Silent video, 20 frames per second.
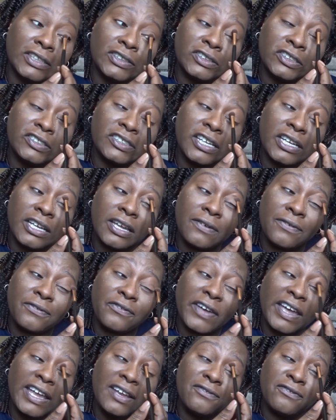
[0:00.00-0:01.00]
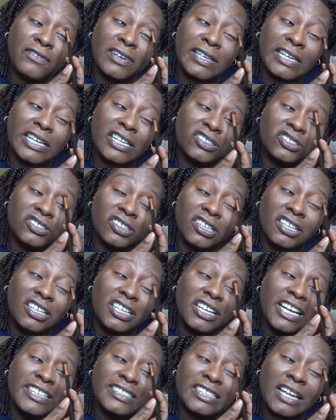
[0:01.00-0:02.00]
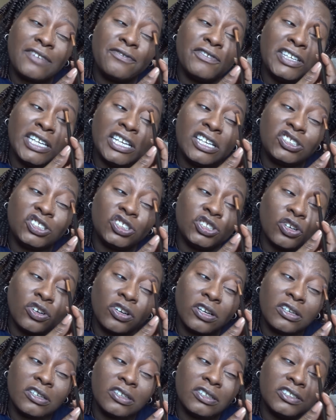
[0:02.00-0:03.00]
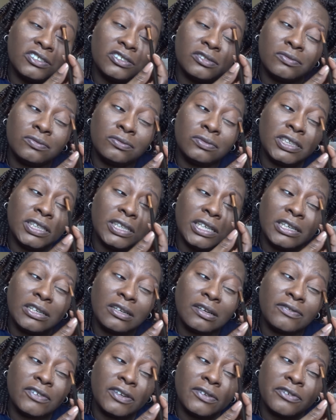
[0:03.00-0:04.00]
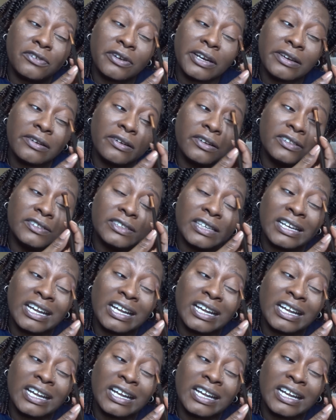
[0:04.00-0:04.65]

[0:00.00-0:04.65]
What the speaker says: It's just like a faint vanilla, it's like vanilla chocolate. It's a really lovely fragrance.